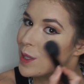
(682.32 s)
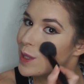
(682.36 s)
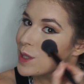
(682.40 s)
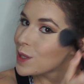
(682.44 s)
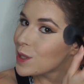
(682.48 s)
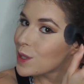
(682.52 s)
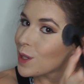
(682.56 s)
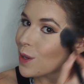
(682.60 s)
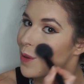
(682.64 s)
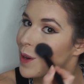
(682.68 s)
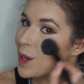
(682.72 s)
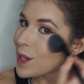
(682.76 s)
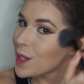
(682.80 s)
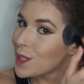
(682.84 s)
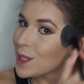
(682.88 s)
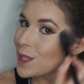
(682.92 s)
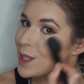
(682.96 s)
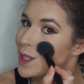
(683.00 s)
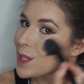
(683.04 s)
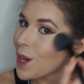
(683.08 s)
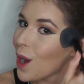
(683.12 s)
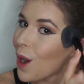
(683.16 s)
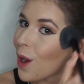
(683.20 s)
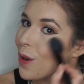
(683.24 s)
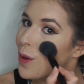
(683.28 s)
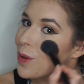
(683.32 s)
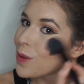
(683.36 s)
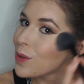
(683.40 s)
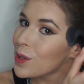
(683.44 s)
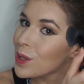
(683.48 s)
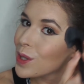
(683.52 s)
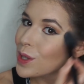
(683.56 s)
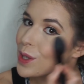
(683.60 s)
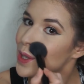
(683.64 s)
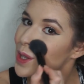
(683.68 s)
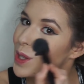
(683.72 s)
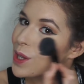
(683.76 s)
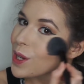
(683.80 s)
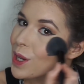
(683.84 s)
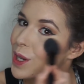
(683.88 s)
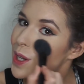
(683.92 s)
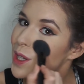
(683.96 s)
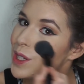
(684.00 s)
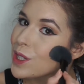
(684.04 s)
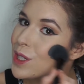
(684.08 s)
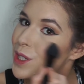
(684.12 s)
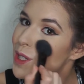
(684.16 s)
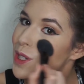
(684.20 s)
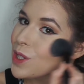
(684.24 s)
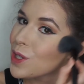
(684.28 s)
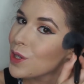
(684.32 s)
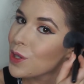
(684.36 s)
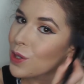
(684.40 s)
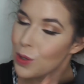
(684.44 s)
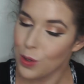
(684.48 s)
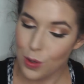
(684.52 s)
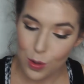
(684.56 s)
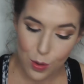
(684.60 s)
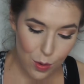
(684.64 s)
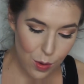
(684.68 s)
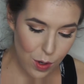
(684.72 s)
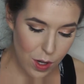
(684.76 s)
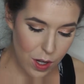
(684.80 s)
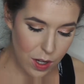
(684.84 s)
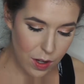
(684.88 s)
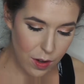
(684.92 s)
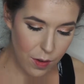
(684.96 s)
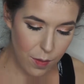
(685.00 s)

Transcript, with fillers: so I don't look too